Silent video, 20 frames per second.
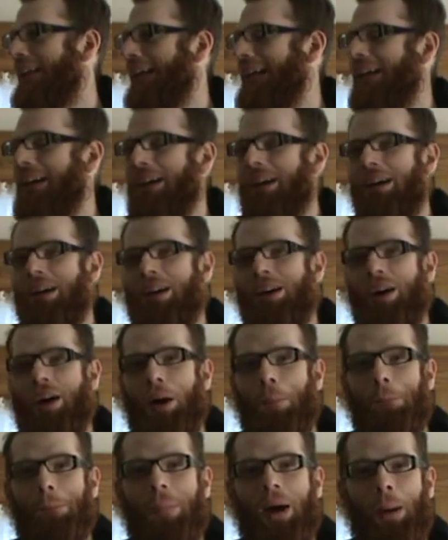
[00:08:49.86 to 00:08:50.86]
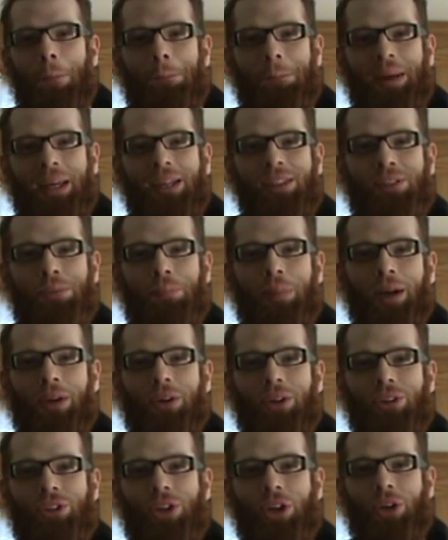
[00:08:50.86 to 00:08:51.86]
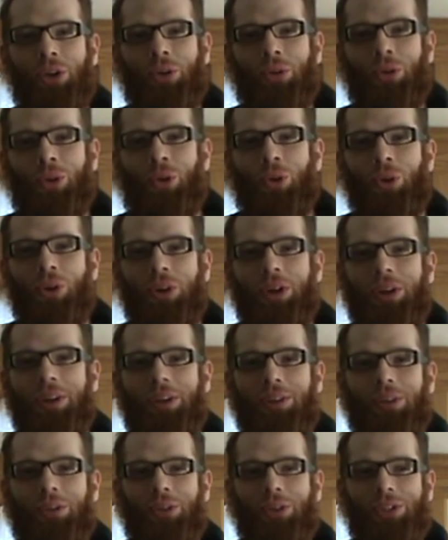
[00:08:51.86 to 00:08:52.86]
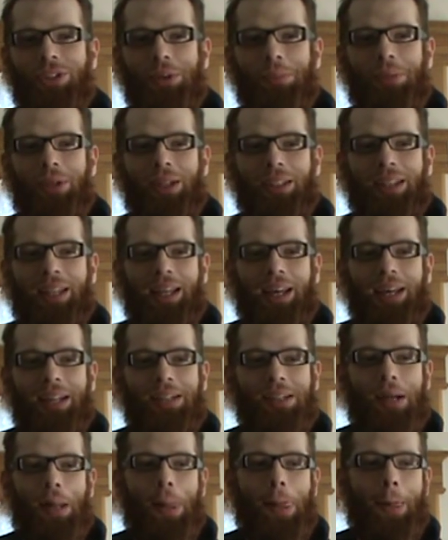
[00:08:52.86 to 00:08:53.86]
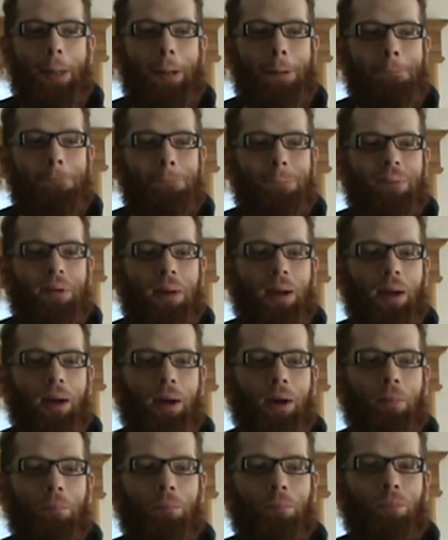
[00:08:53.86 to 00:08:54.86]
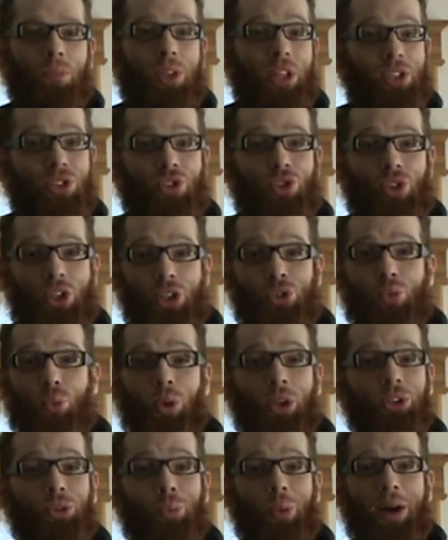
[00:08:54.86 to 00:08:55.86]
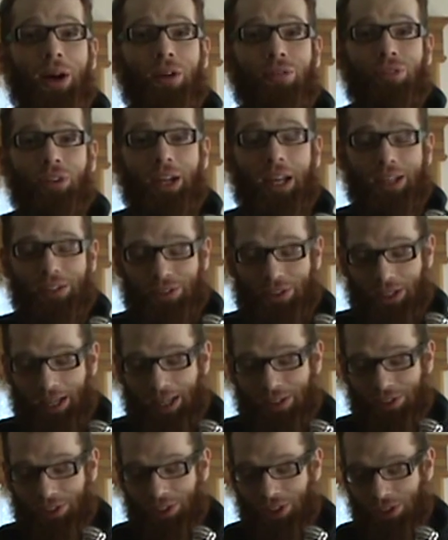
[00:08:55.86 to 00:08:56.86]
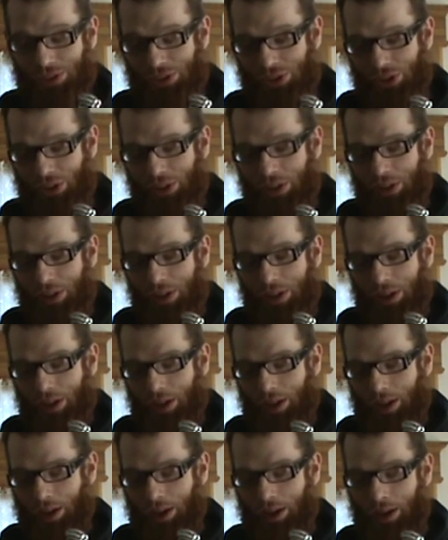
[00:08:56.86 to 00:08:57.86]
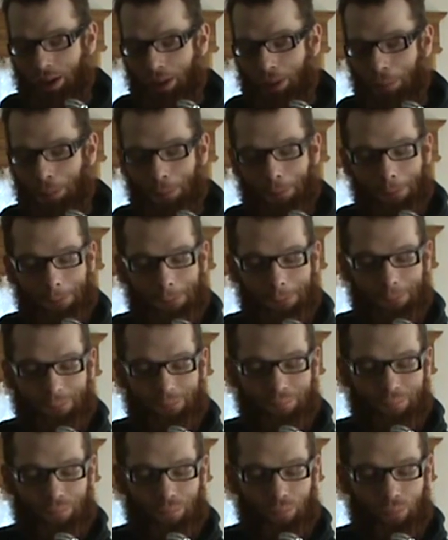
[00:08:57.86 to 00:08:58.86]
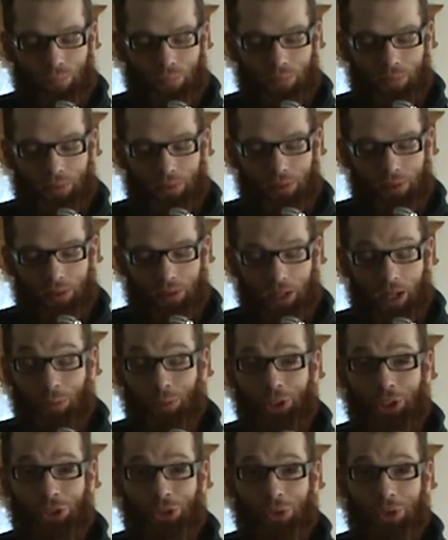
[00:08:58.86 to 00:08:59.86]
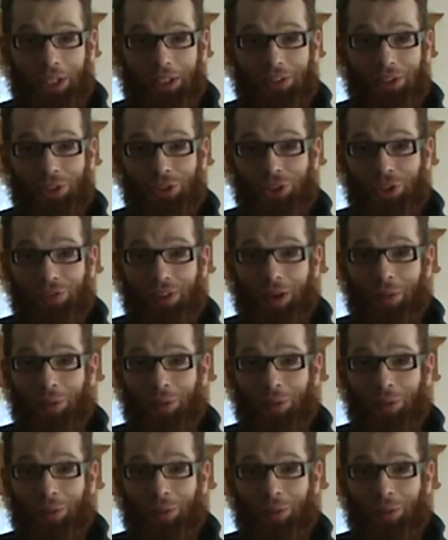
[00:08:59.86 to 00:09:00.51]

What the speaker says: a bass baritone horn or something like that. This works well as is. I really do like this. If I